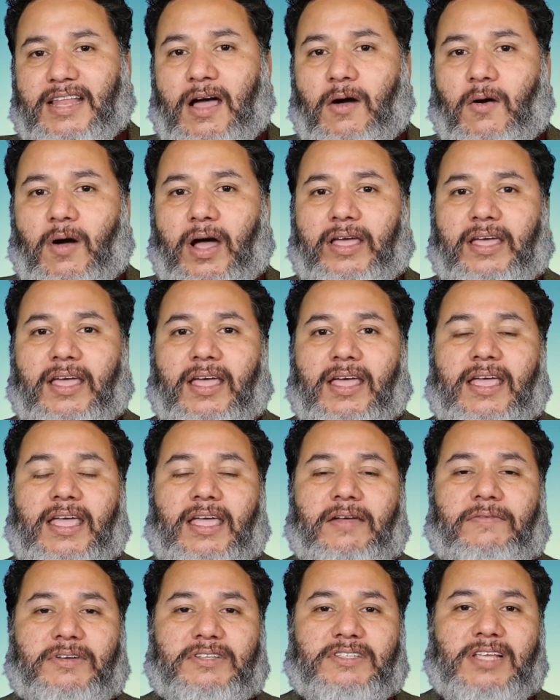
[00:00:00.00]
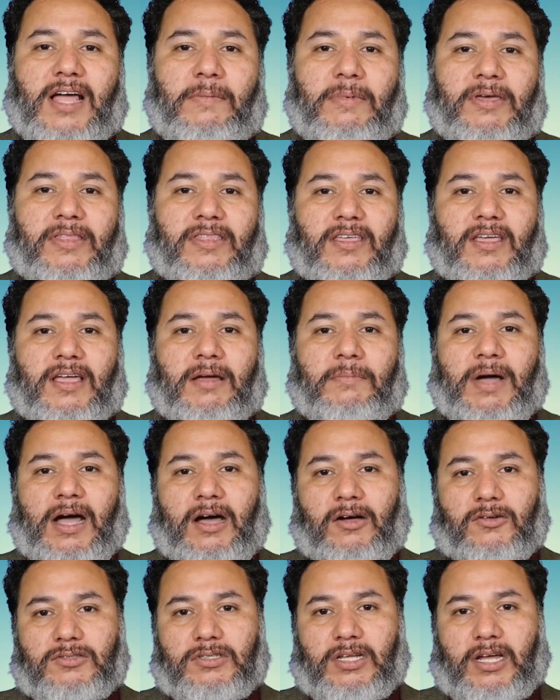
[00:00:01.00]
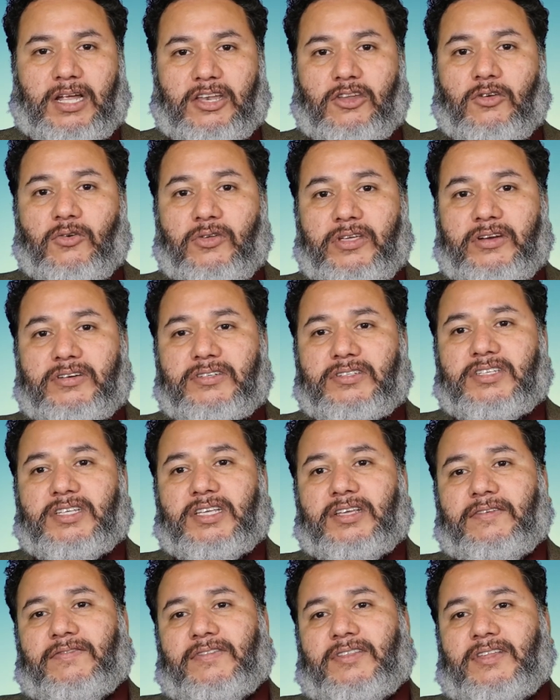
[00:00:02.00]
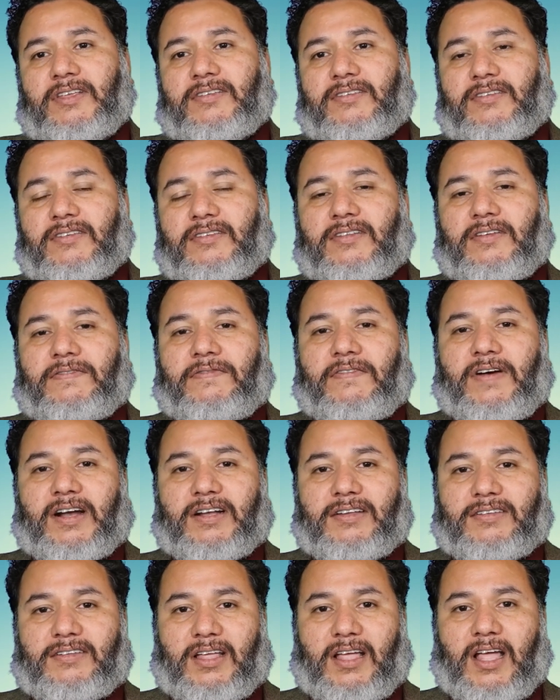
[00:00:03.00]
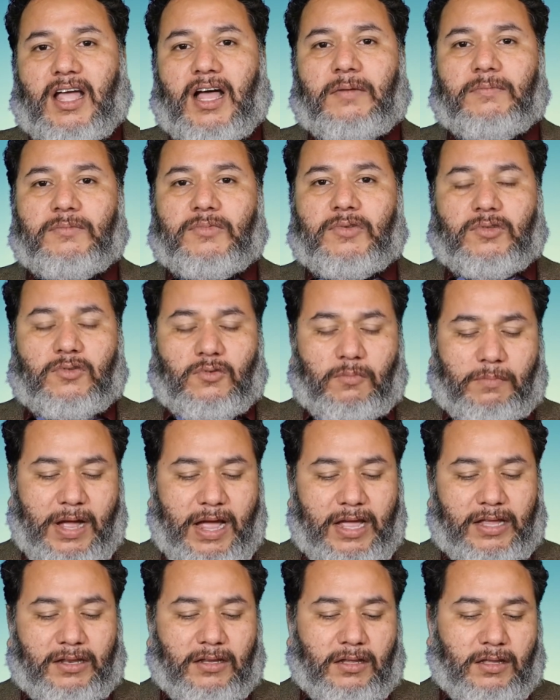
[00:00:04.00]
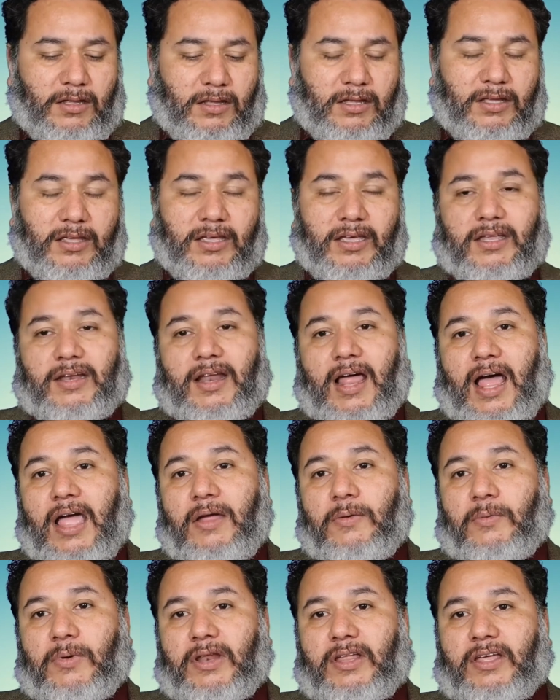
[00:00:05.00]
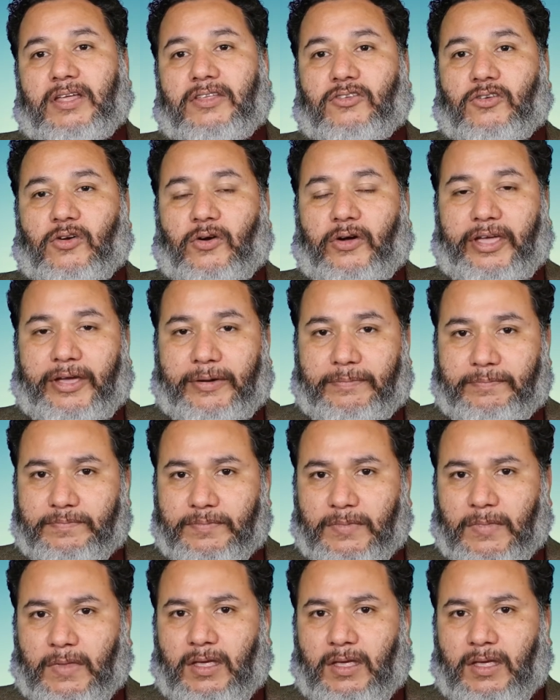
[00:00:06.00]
Now I every time I think about uh, New Year's Eve, this is the fragrance that comes to mind, and I really enjoy it.